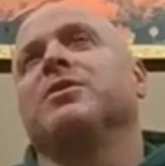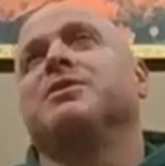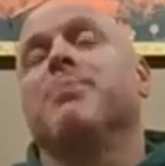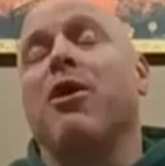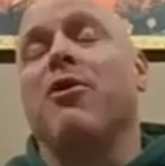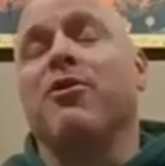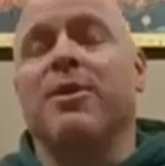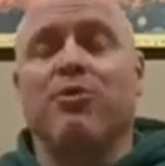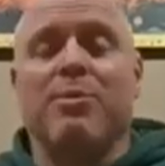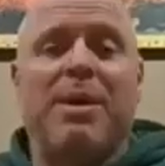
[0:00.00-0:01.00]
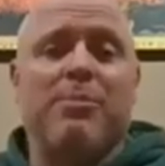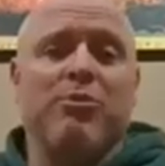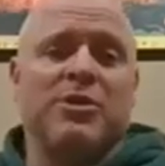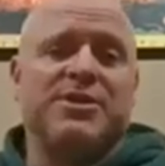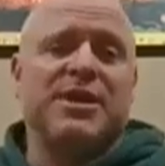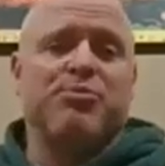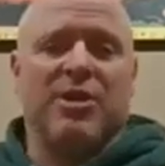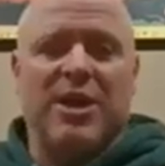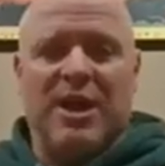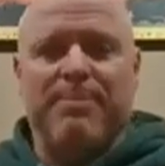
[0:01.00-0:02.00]
Smaranam, remembrance, that's
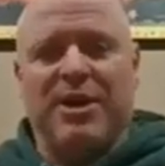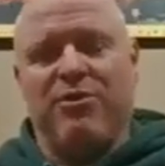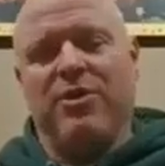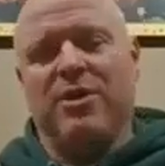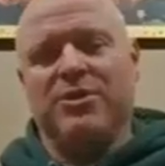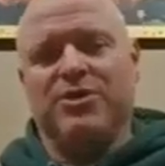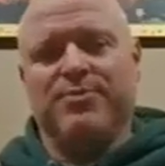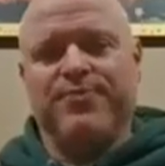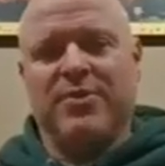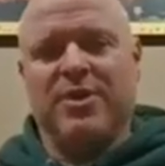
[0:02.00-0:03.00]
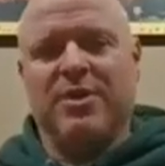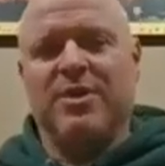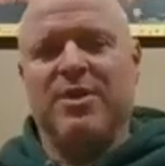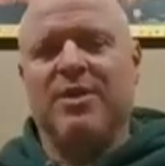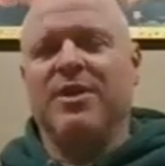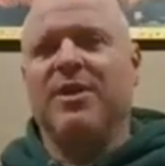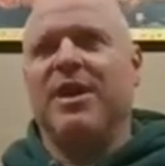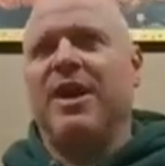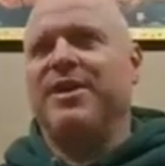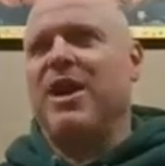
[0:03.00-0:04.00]
Prahlad Maharaj.
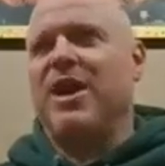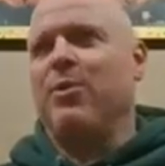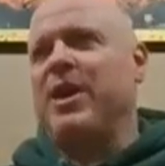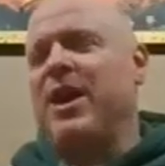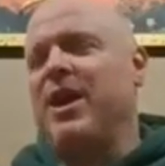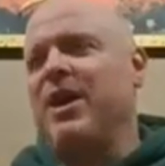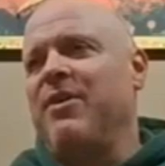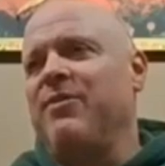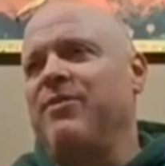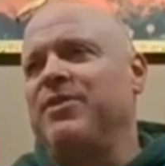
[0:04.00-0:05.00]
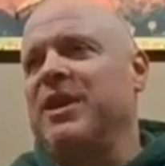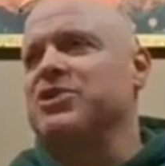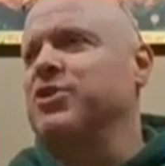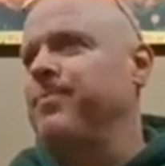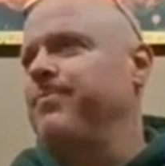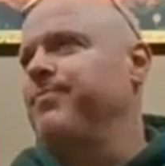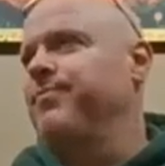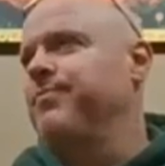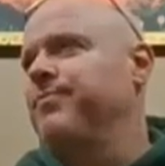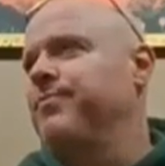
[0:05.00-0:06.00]
And now we have Dashyam.
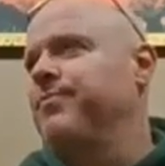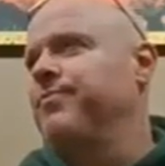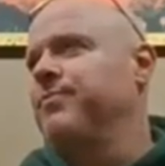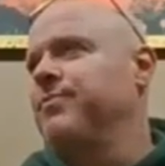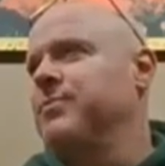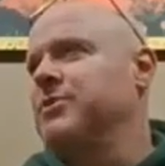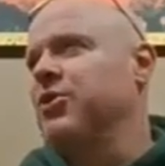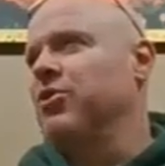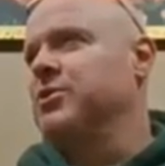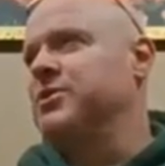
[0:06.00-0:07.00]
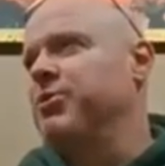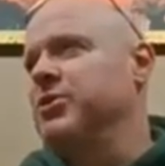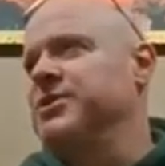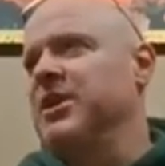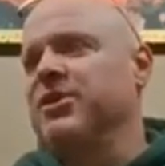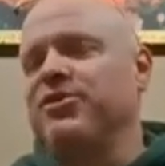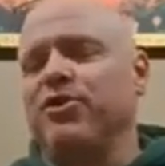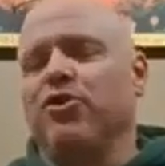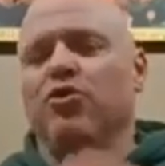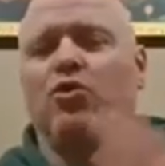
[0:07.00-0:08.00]
So who is the
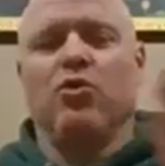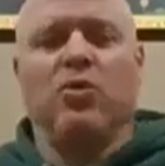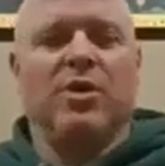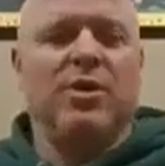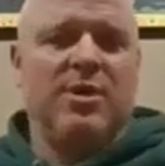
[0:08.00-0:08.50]
personality who